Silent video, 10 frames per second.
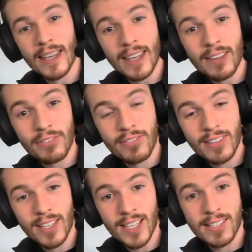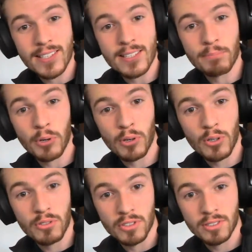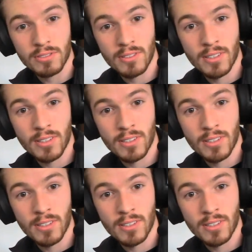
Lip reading: If it is plural,